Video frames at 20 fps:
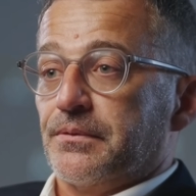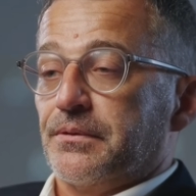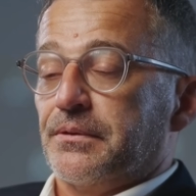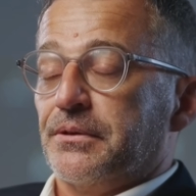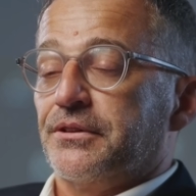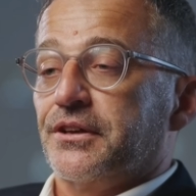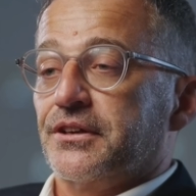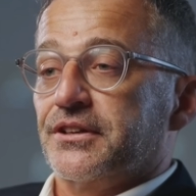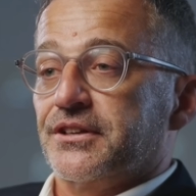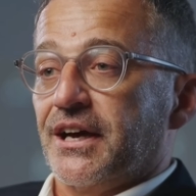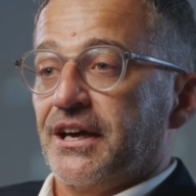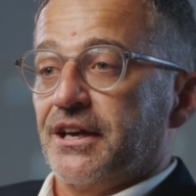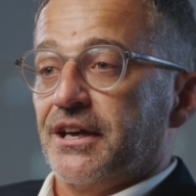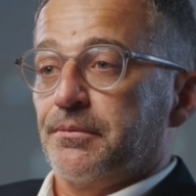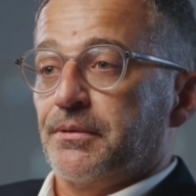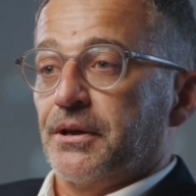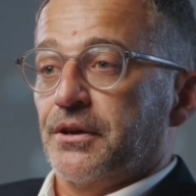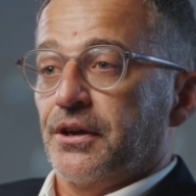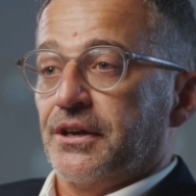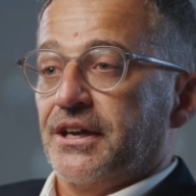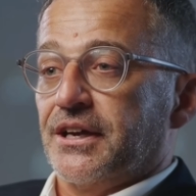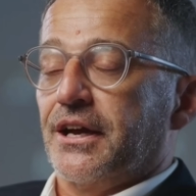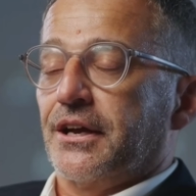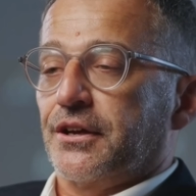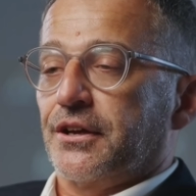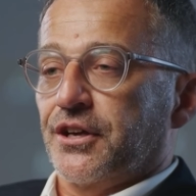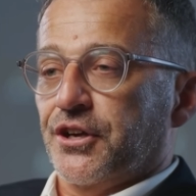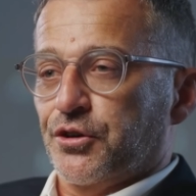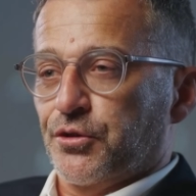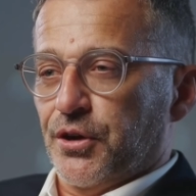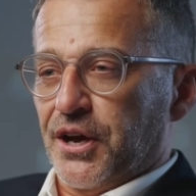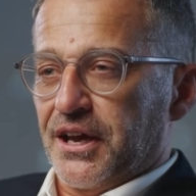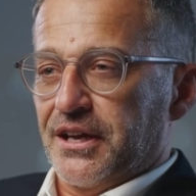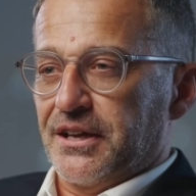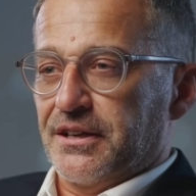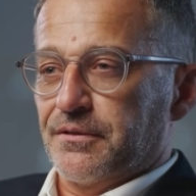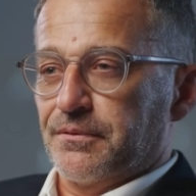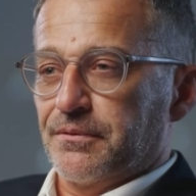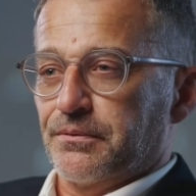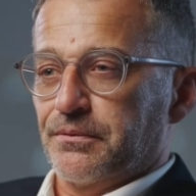Sustainability in
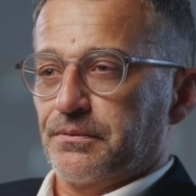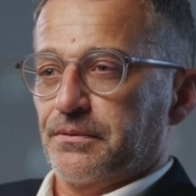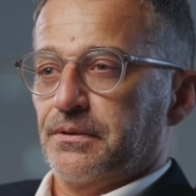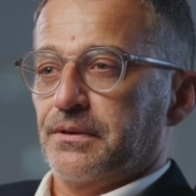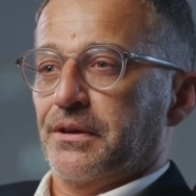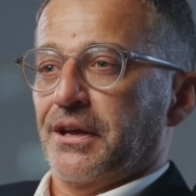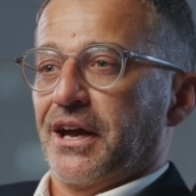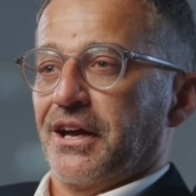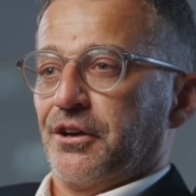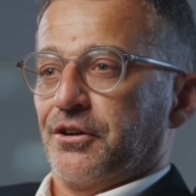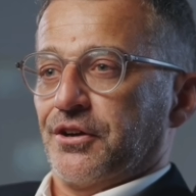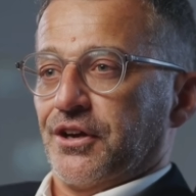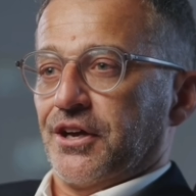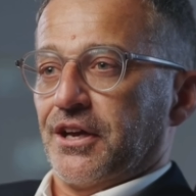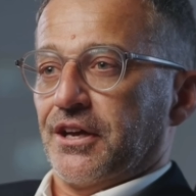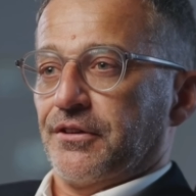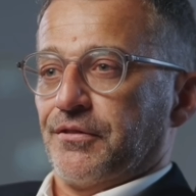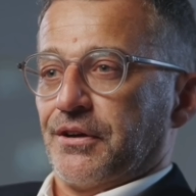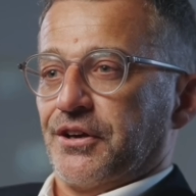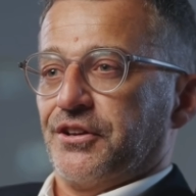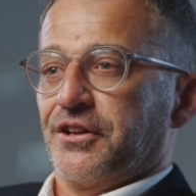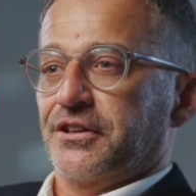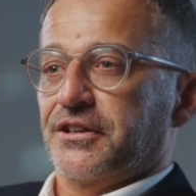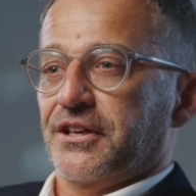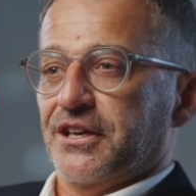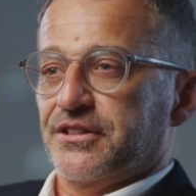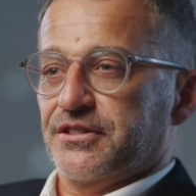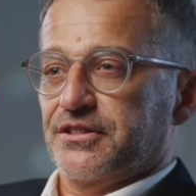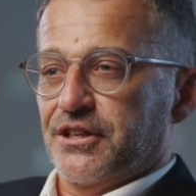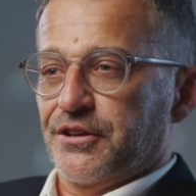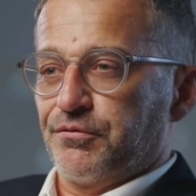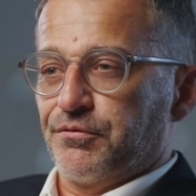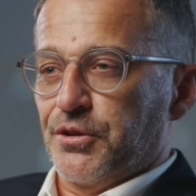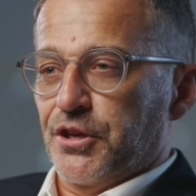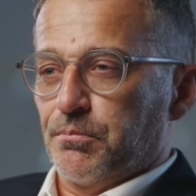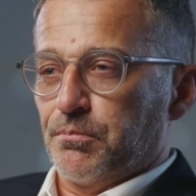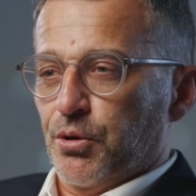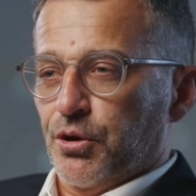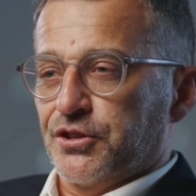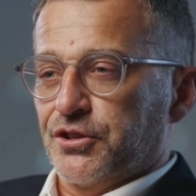QA Energy efficient testing
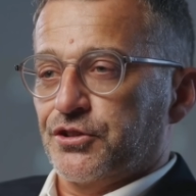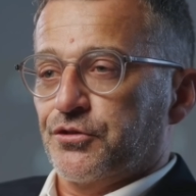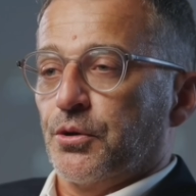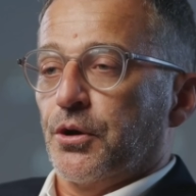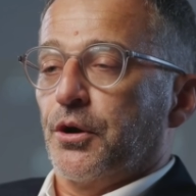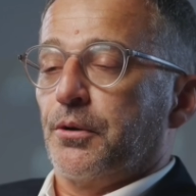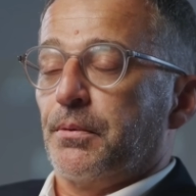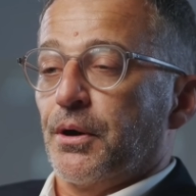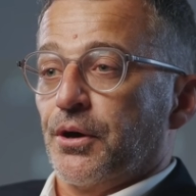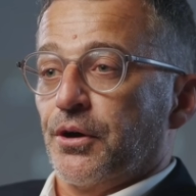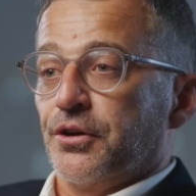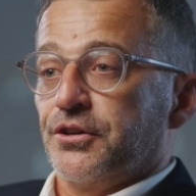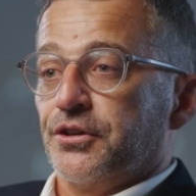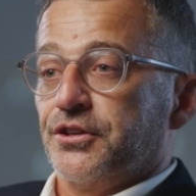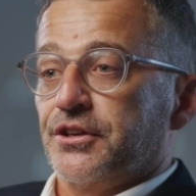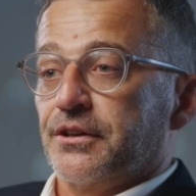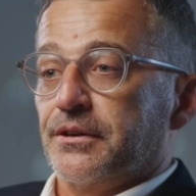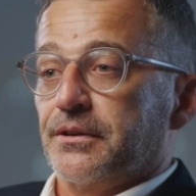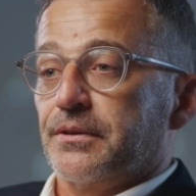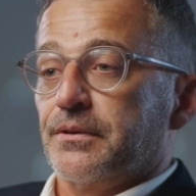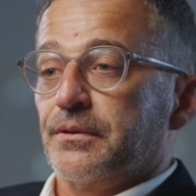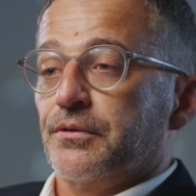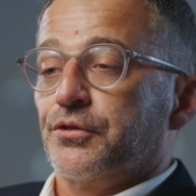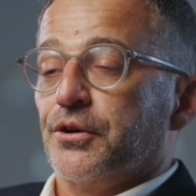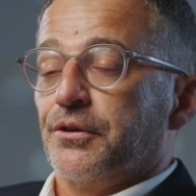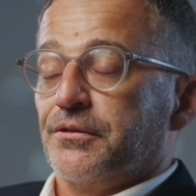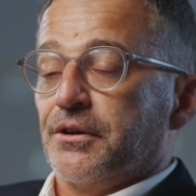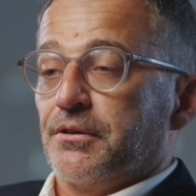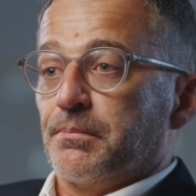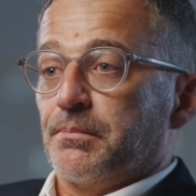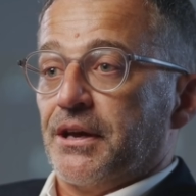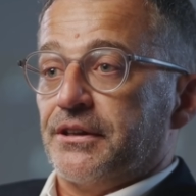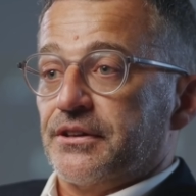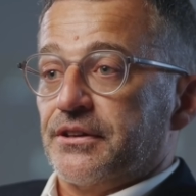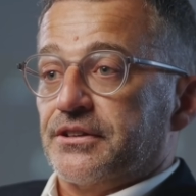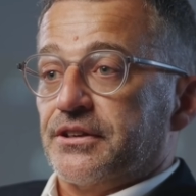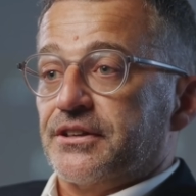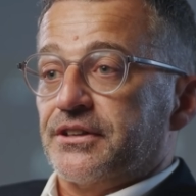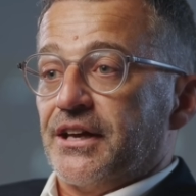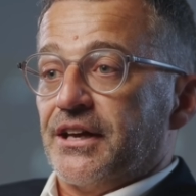frameworks will emerge, driven by the
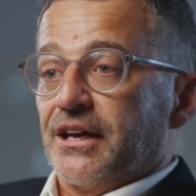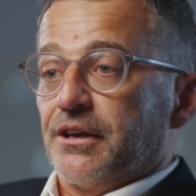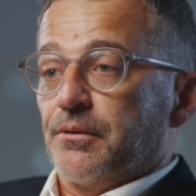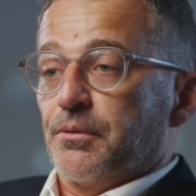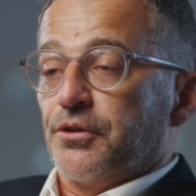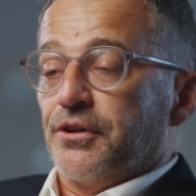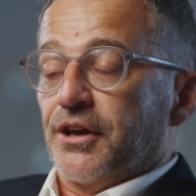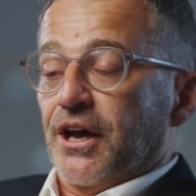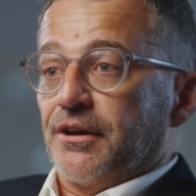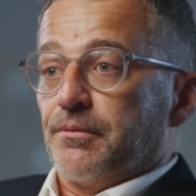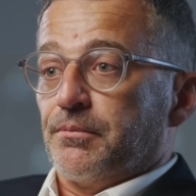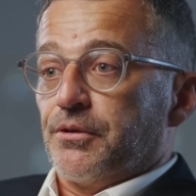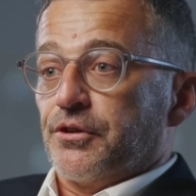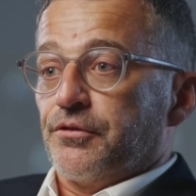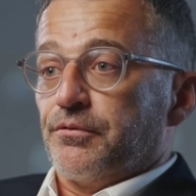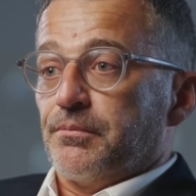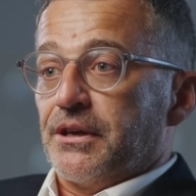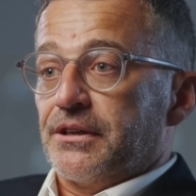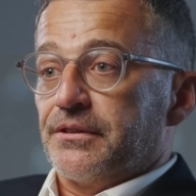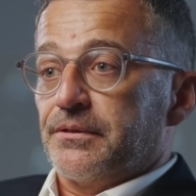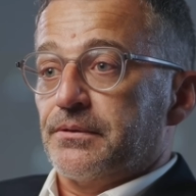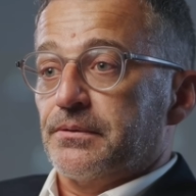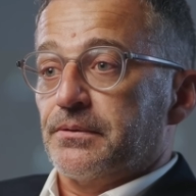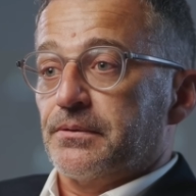sustainable tech movement.